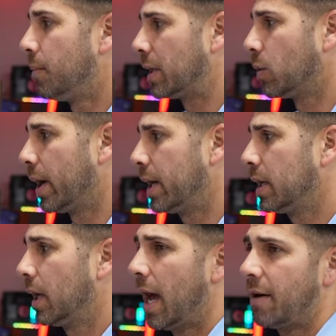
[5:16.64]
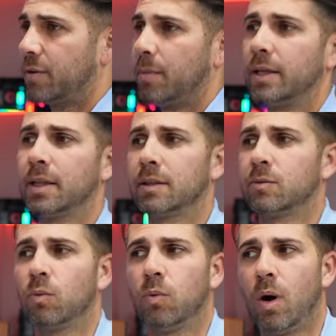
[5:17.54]
By the way, have in mind
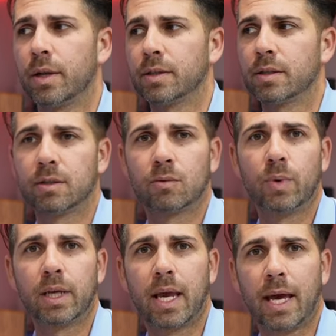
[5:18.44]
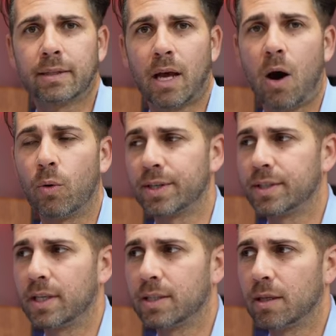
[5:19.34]
that once we get our
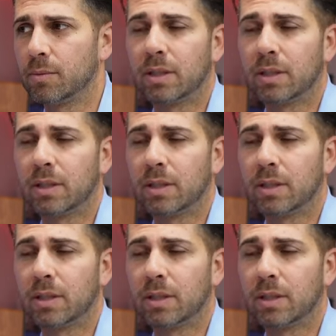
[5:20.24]
system,